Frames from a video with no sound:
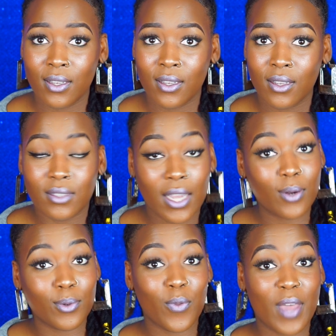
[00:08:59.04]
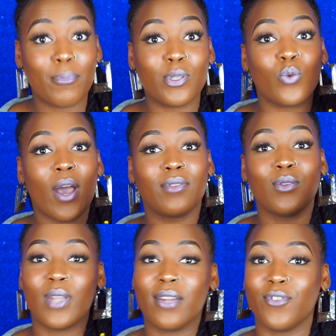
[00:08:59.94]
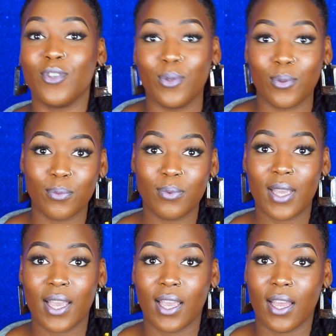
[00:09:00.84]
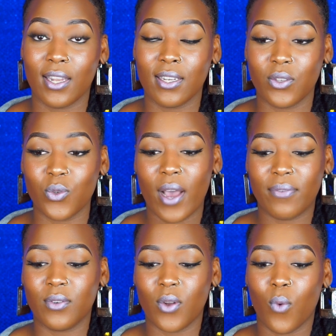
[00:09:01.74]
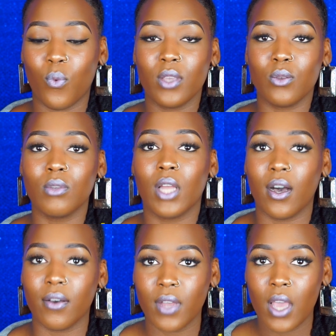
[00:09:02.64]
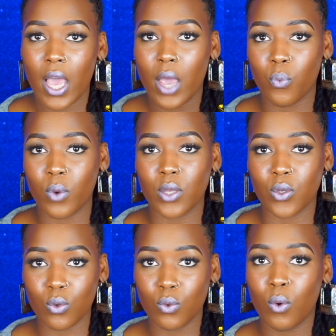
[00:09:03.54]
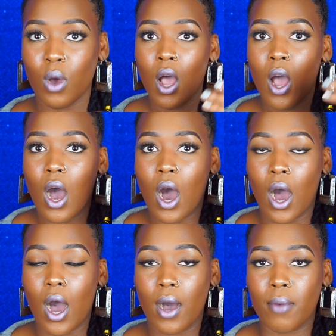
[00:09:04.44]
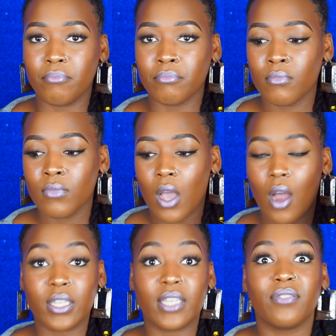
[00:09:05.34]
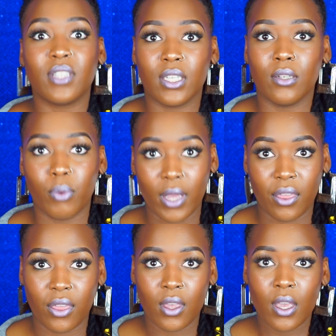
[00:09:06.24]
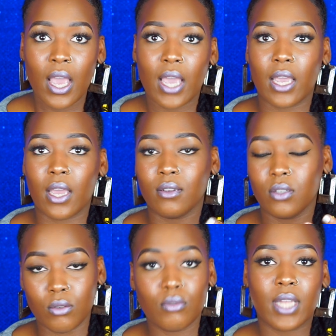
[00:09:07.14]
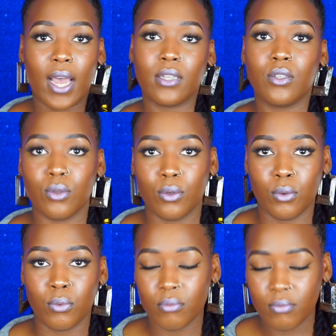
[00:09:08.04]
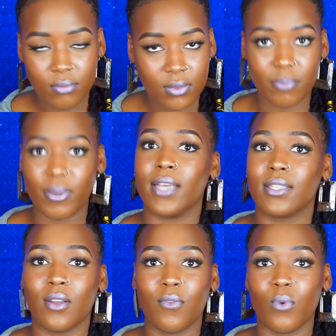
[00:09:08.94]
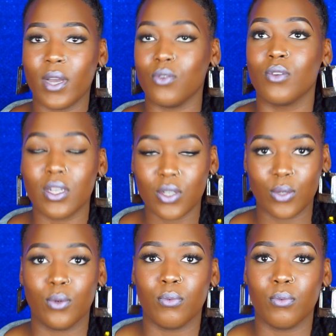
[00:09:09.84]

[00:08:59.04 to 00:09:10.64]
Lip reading: They don't know that, but you have to know that for you. And you have to know what you love and what you are gifted with, and use that to the best of what you can do.